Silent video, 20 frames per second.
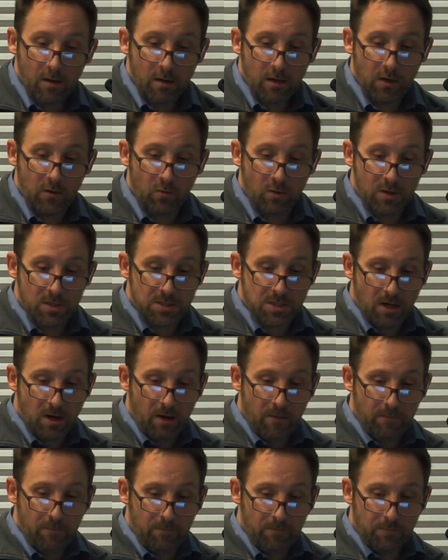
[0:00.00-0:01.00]
It was
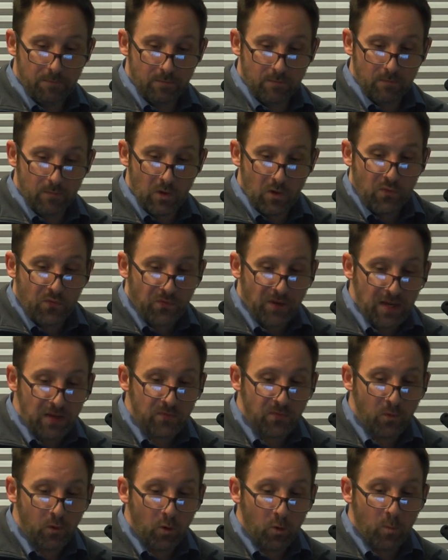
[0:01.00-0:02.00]

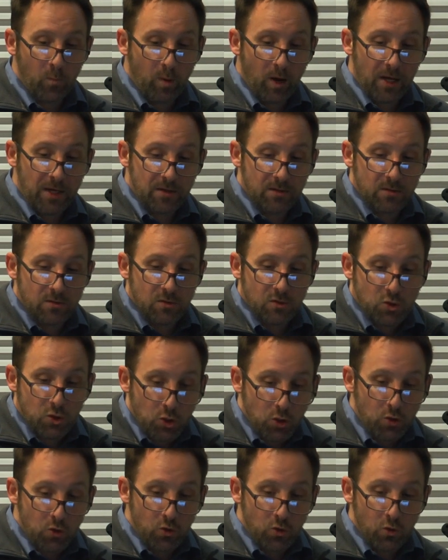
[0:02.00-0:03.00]
faithful but
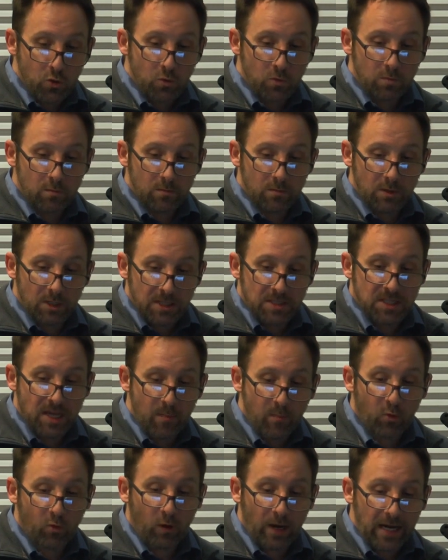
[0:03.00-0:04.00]
too
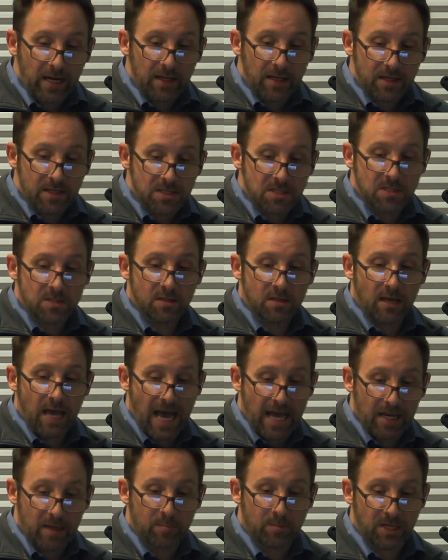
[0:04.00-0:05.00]
contemporaneous
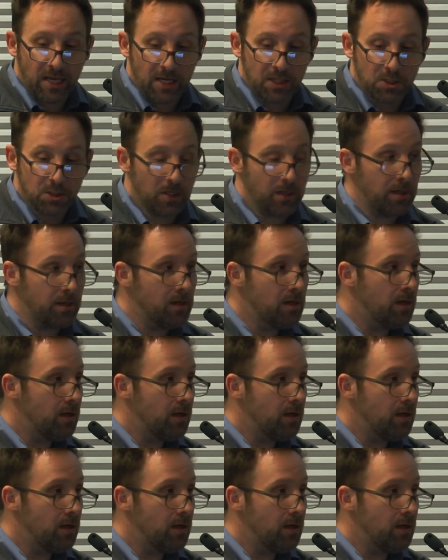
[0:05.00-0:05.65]
adaptation,